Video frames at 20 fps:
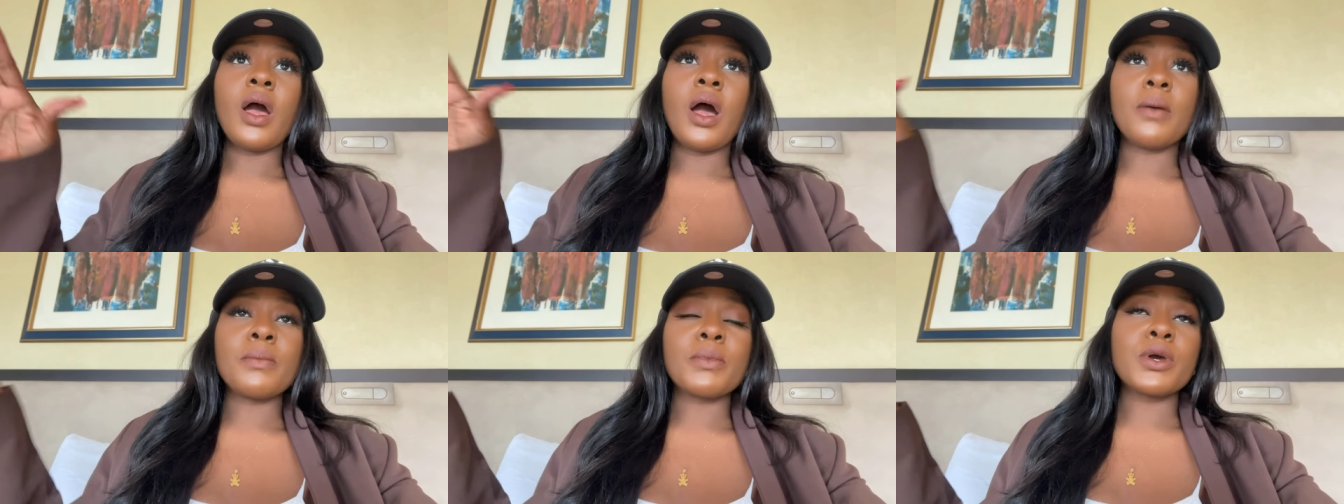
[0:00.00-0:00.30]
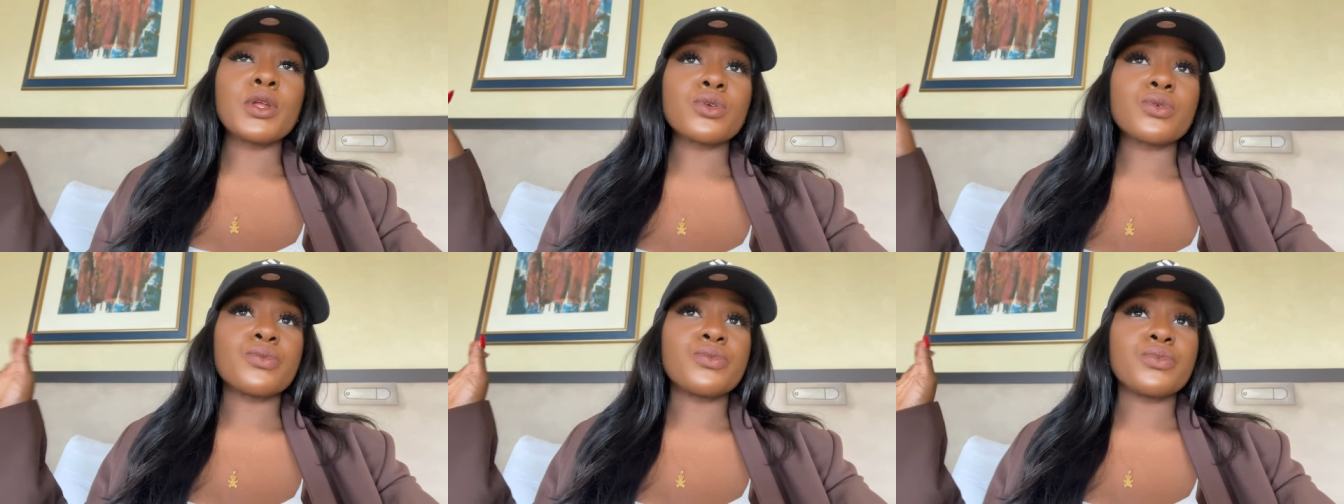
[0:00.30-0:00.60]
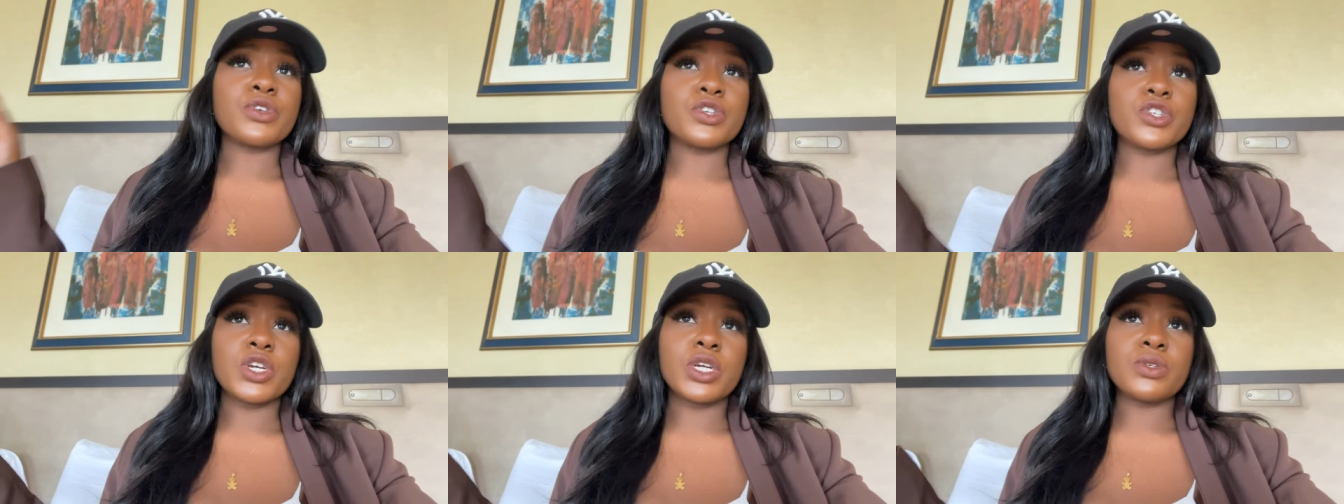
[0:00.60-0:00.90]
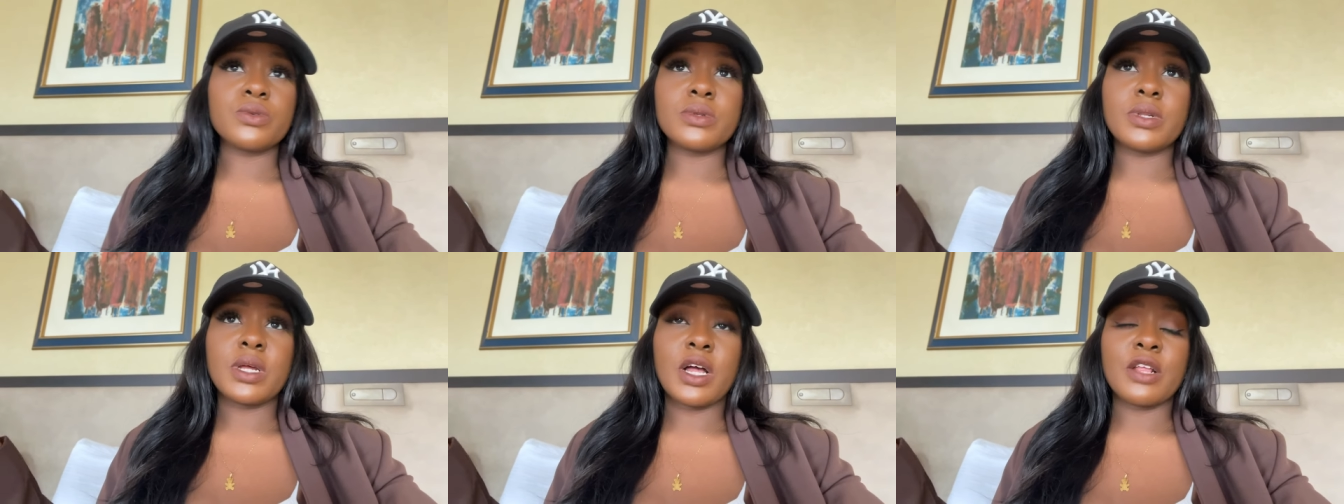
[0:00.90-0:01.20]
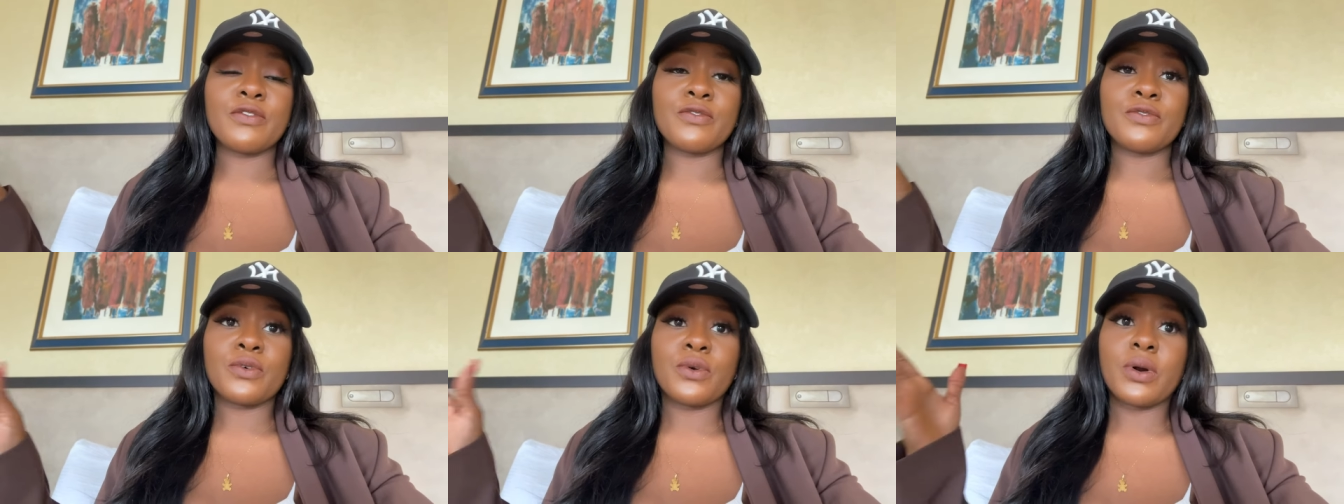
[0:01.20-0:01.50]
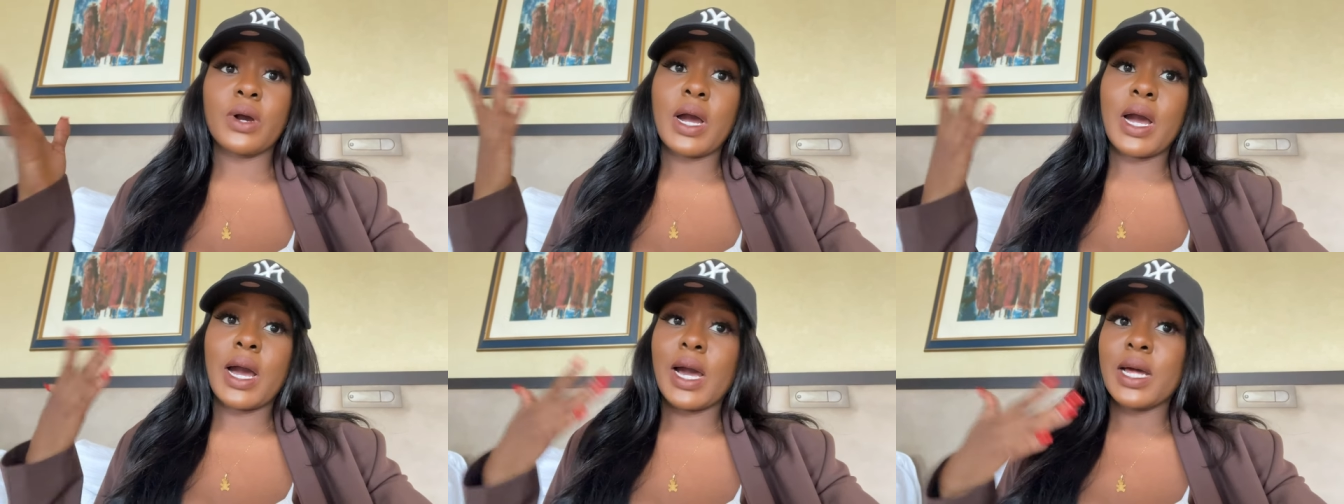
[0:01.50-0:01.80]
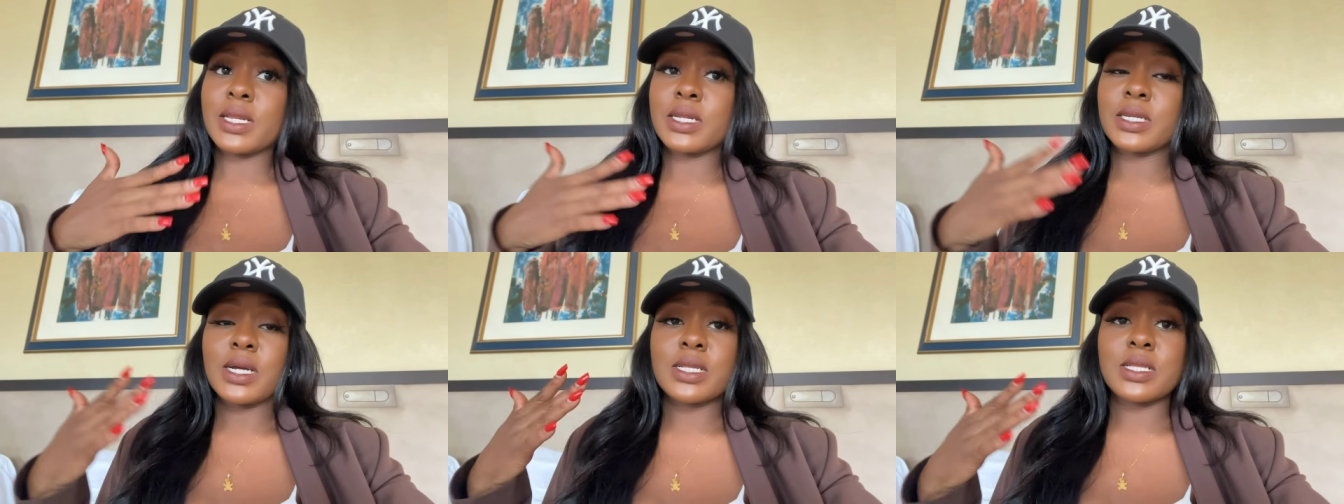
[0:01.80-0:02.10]
I'm going to reschedule that for
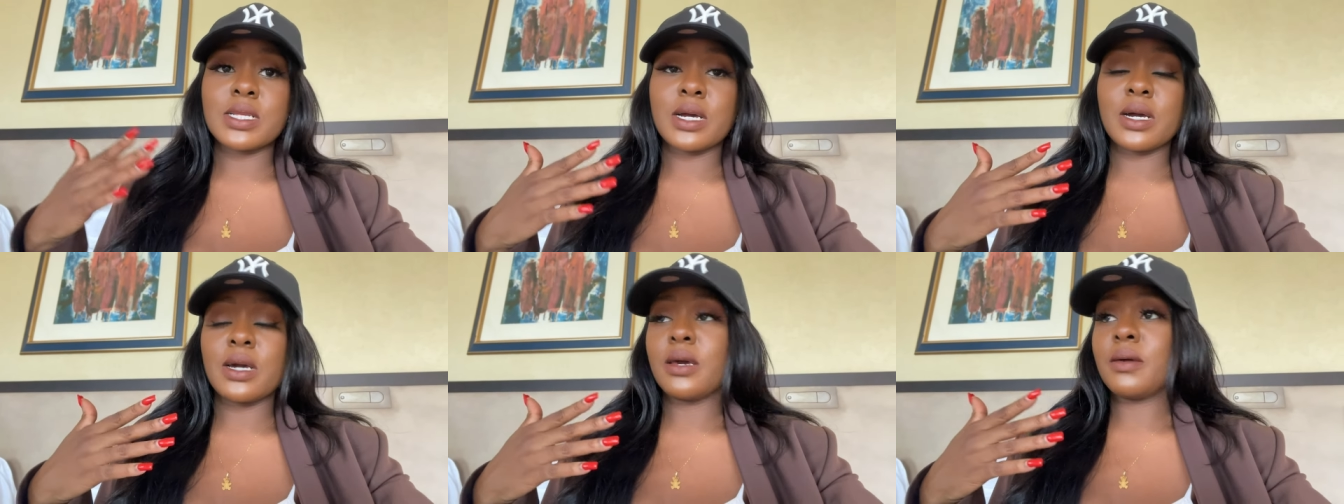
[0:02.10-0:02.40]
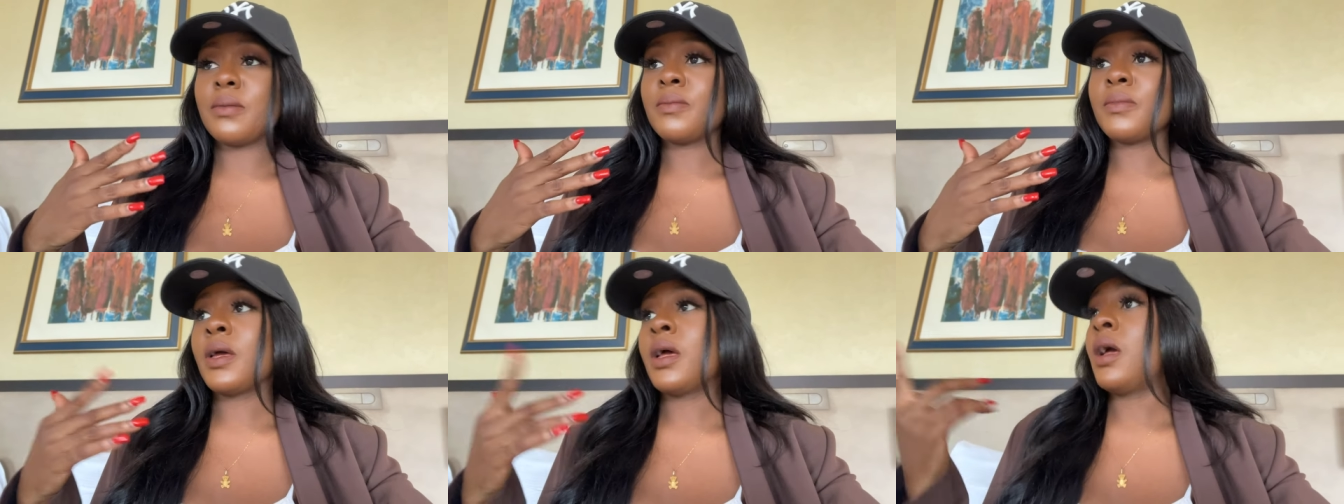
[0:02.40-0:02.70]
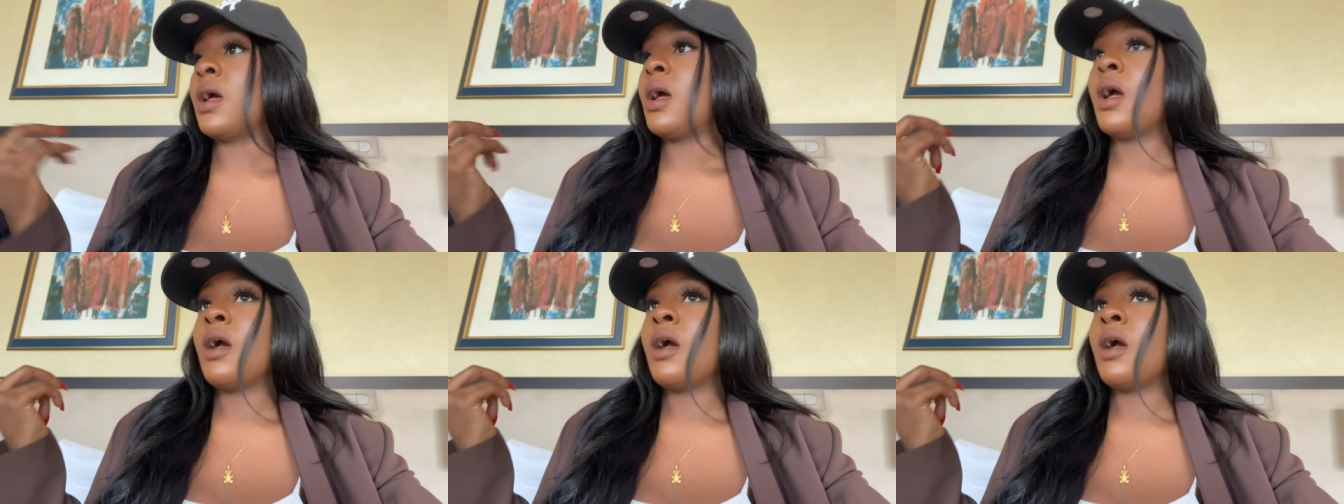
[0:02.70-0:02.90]
another time.